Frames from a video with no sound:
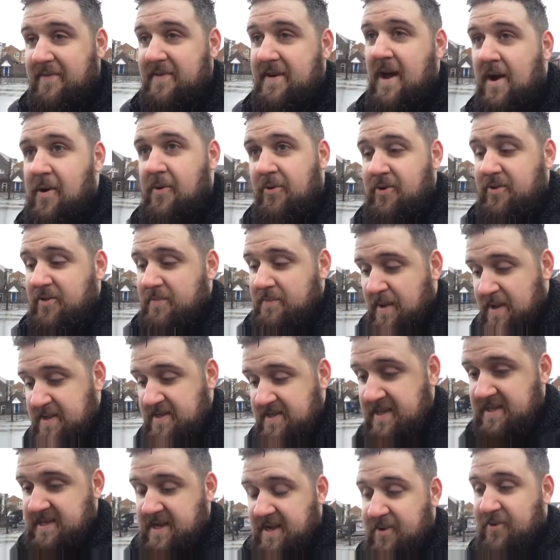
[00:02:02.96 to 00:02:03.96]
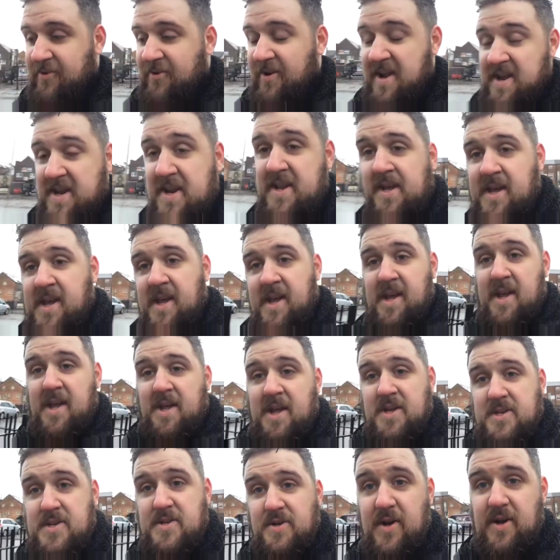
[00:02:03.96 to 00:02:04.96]
an hour in the pissing down rain.
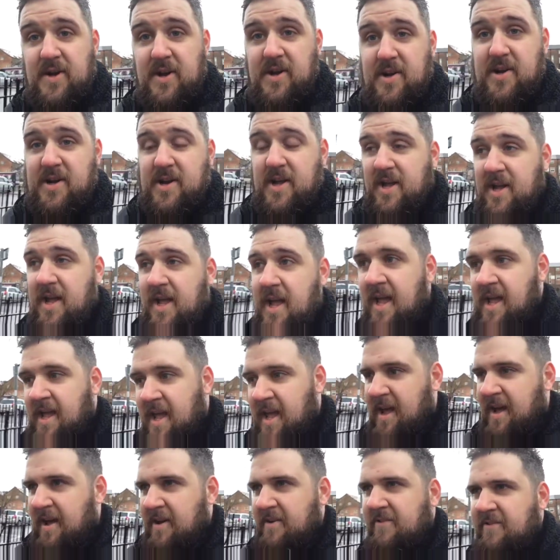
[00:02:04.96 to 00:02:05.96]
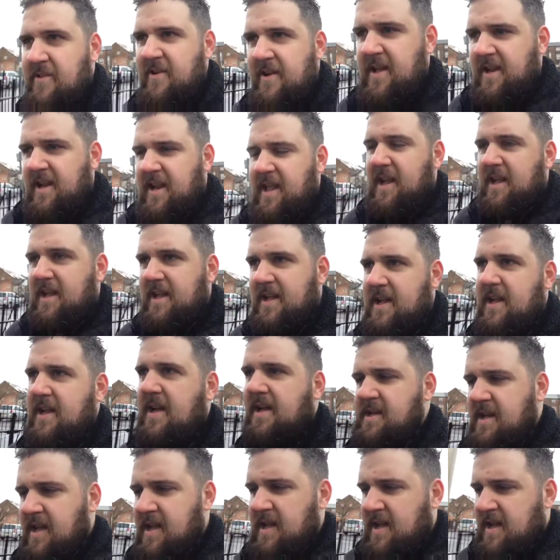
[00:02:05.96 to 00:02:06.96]
So I look and feel
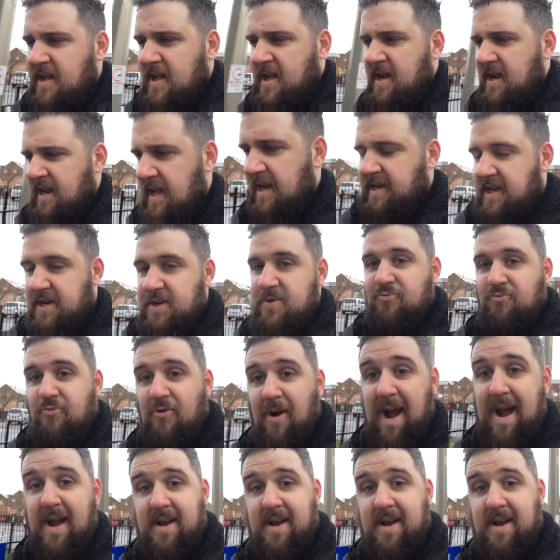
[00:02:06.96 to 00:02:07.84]
like a rat,